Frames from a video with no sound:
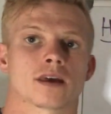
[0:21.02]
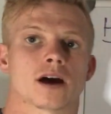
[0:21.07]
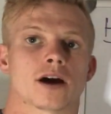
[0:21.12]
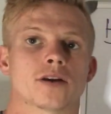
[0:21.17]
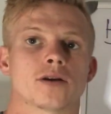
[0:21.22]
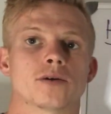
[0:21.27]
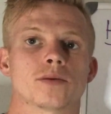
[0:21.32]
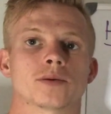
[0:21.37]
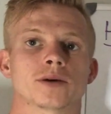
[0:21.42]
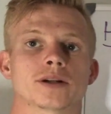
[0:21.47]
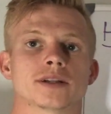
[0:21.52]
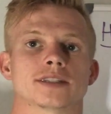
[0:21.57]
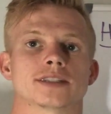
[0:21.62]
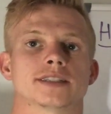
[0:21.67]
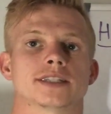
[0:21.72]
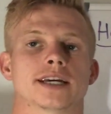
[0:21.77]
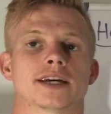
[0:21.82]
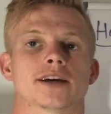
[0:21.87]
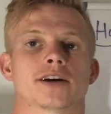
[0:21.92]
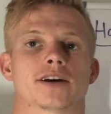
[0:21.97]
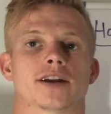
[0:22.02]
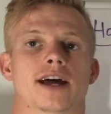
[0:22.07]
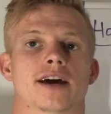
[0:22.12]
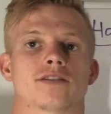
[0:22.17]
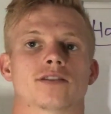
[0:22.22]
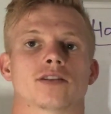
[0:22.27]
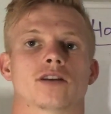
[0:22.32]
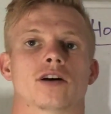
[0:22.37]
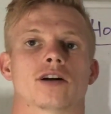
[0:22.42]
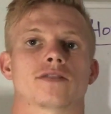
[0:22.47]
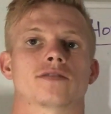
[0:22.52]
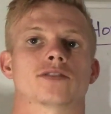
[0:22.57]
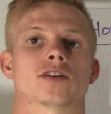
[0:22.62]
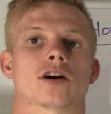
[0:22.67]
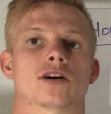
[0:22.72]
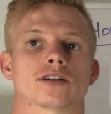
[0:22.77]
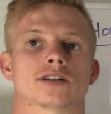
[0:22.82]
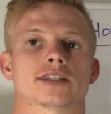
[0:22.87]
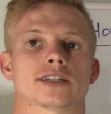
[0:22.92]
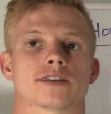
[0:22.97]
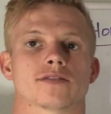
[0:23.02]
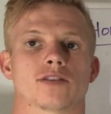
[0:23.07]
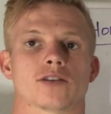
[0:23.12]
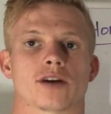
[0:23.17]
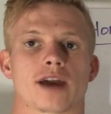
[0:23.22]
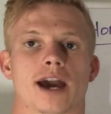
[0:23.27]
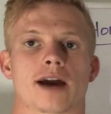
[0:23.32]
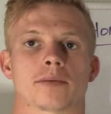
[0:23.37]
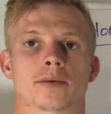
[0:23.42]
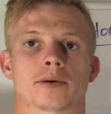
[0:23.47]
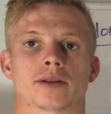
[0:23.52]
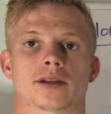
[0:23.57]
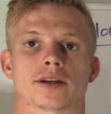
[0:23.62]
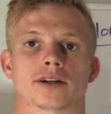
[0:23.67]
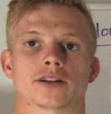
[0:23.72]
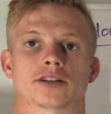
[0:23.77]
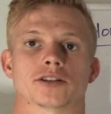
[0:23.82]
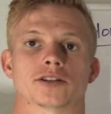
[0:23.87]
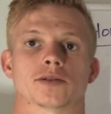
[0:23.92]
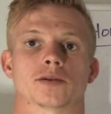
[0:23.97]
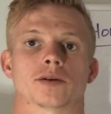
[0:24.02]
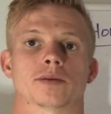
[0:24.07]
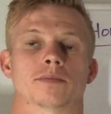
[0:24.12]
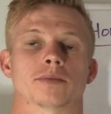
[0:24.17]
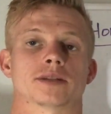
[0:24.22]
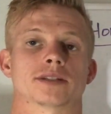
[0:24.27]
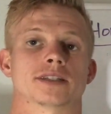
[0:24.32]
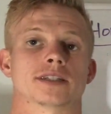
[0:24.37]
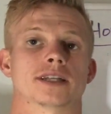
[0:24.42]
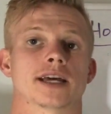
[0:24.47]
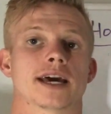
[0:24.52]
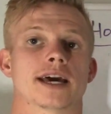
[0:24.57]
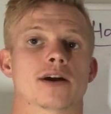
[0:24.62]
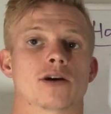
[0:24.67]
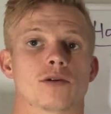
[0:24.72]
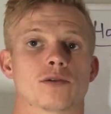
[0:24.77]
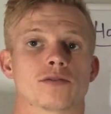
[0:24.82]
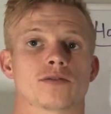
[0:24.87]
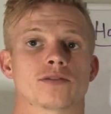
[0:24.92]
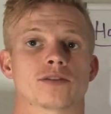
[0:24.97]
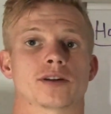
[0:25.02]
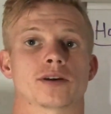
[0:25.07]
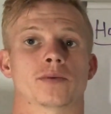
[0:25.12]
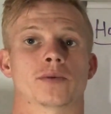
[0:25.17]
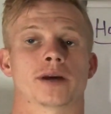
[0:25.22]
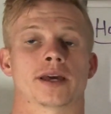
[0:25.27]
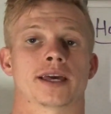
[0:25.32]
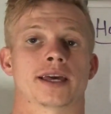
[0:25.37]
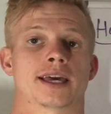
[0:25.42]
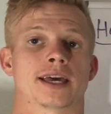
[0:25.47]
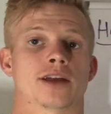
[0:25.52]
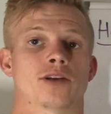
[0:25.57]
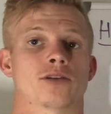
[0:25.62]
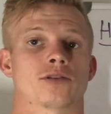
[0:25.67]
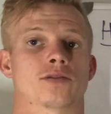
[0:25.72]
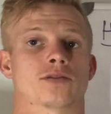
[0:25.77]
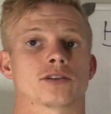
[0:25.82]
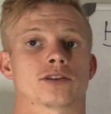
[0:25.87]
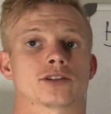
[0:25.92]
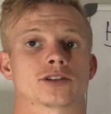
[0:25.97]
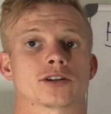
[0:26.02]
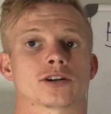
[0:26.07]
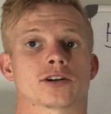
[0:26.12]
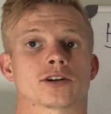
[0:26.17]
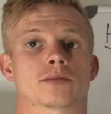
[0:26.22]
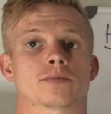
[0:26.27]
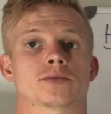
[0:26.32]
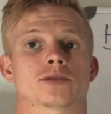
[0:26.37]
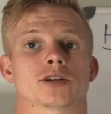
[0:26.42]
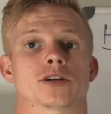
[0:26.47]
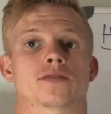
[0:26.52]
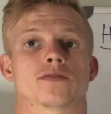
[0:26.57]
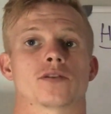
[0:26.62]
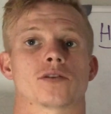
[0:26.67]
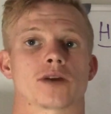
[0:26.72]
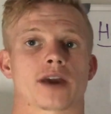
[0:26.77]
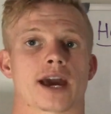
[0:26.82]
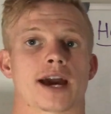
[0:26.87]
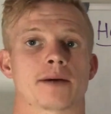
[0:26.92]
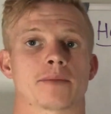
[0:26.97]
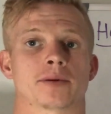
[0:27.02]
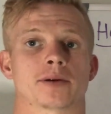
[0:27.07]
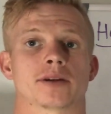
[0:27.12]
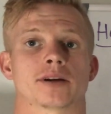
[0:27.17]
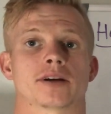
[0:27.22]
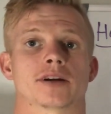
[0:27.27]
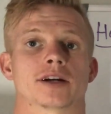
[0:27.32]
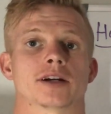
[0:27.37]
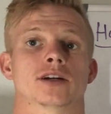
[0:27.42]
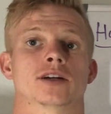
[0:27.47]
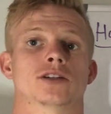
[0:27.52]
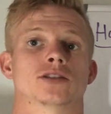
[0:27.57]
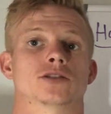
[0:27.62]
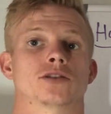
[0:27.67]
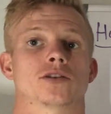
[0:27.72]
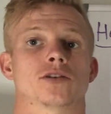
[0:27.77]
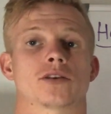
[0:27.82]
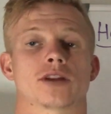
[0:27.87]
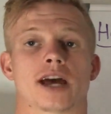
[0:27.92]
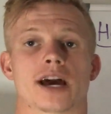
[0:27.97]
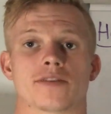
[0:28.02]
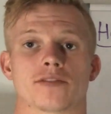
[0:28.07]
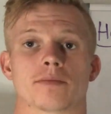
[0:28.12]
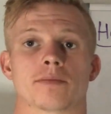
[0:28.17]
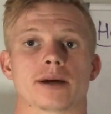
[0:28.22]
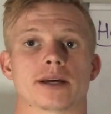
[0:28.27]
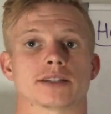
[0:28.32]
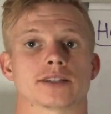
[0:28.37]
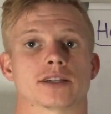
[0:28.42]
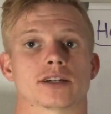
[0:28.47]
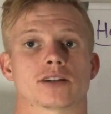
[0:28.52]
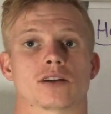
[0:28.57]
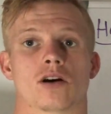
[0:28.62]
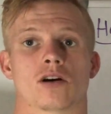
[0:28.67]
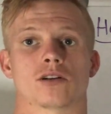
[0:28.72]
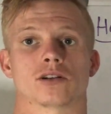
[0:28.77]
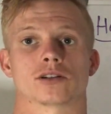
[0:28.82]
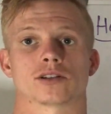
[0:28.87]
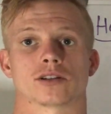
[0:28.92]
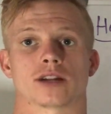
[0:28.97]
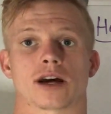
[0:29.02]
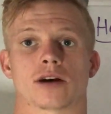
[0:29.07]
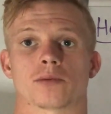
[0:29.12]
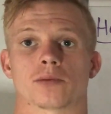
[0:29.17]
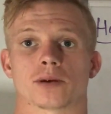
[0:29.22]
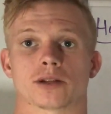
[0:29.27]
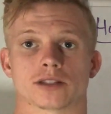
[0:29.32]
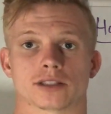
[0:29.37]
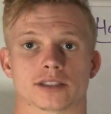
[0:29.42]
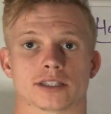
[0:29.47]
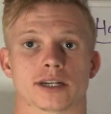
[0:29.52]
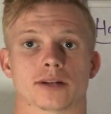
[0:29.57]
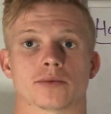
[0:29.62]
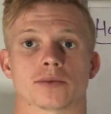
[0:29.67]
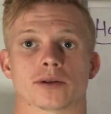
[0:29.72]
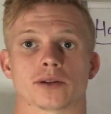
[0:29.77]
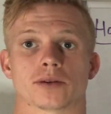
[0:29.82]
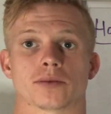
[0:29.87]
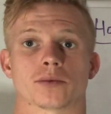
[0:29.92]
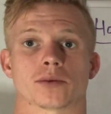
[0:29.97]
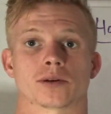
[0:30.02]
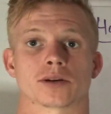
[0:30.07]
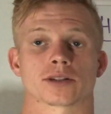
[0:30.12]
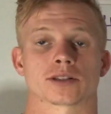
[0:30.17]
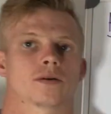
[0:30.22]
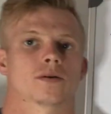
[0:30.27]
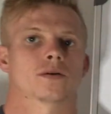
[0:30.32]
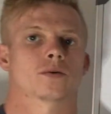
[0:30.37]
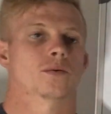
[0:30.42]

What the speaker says: I know real estate could have a lot of daunting vocabulary to it, but today hopefully we can get over the terms and vocabulary so you can have a basic knowledge on how real estate really works.